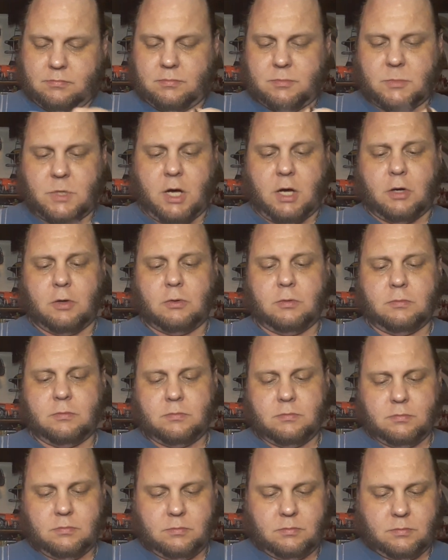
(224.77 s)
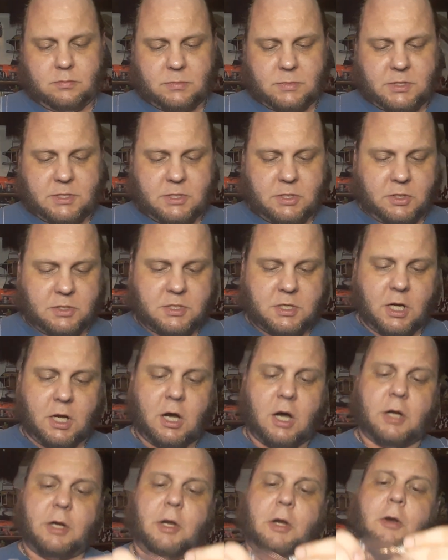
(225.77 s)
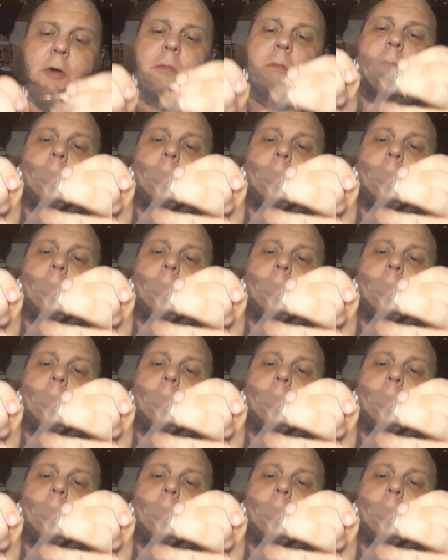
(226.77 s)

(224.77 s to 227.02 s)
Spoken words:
Uh-oh. It's still stuck on here.